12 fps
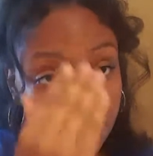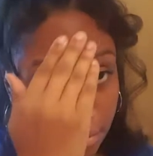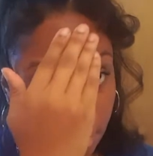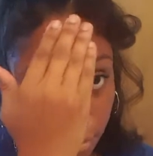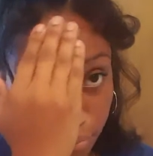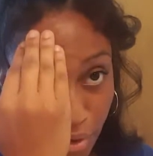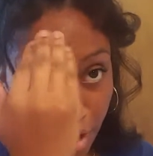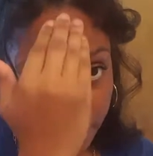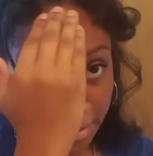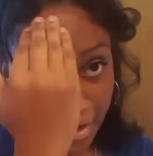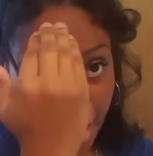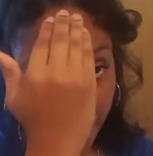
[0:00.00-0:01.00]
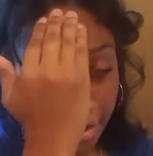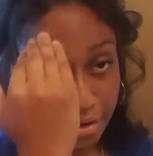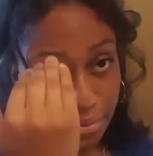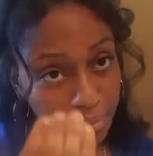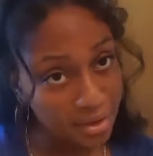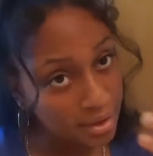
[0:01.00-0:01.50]
it. There's probably not
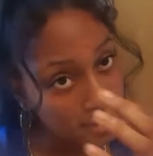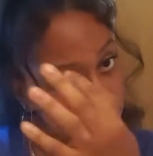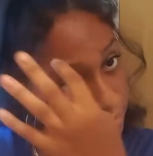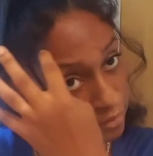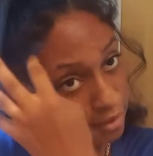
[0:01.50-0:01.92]
going to be